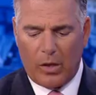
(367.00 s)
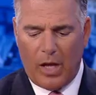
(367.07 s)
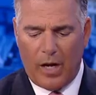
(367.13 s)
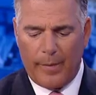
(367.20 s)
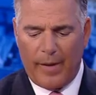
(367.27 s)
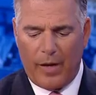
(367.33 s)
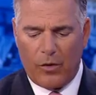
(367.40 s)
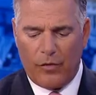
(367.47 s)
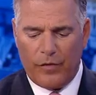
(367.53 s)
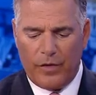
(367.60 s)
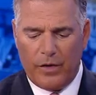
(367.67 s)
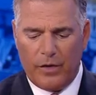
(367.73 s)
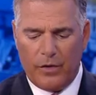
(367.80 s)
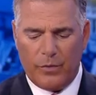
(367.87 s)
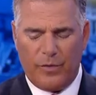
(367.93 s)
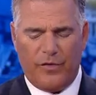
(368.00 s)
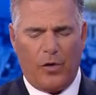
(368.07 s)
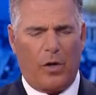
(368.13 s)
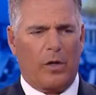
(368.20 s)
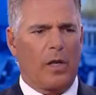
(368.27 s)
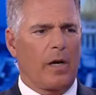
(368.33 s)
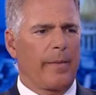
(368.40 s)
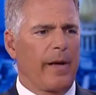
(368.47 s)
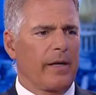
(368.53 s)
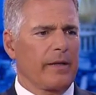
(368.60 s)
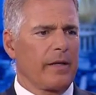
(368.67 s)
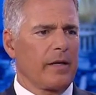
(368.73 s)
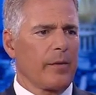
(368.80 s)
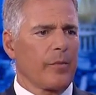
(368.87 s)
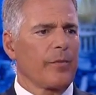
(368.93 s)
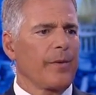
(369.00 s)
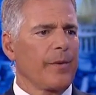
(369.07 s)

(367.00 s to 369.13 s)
lot about over the years, we've talked a lot about the number of